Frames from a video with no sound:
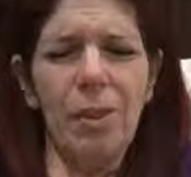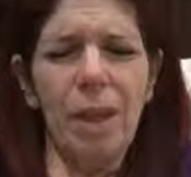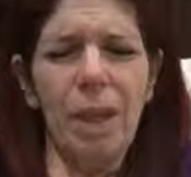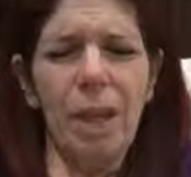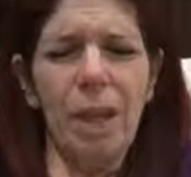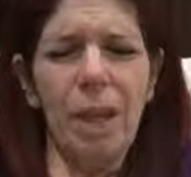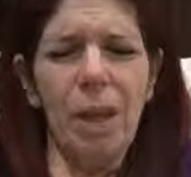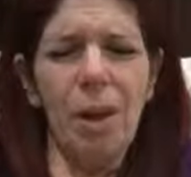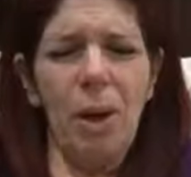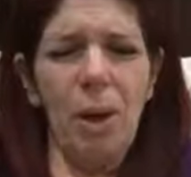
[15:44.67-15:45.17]

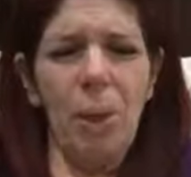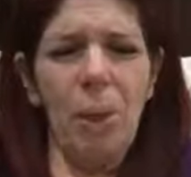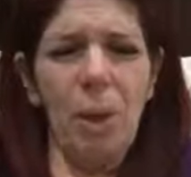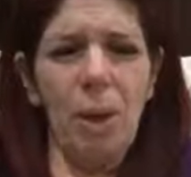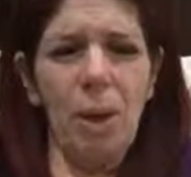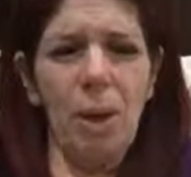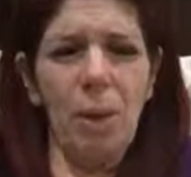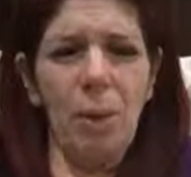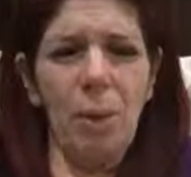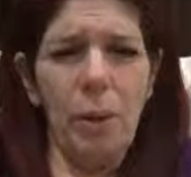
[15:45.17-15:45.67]
right now I
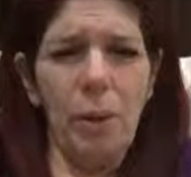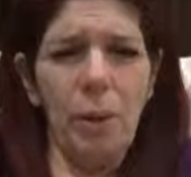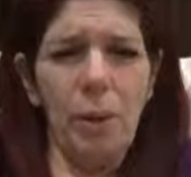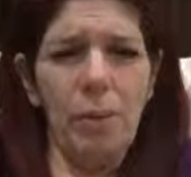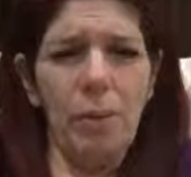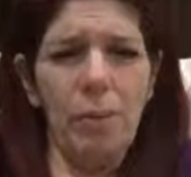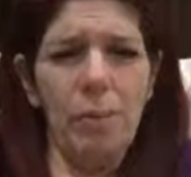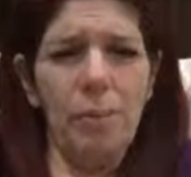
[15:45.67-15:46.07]
want to quit.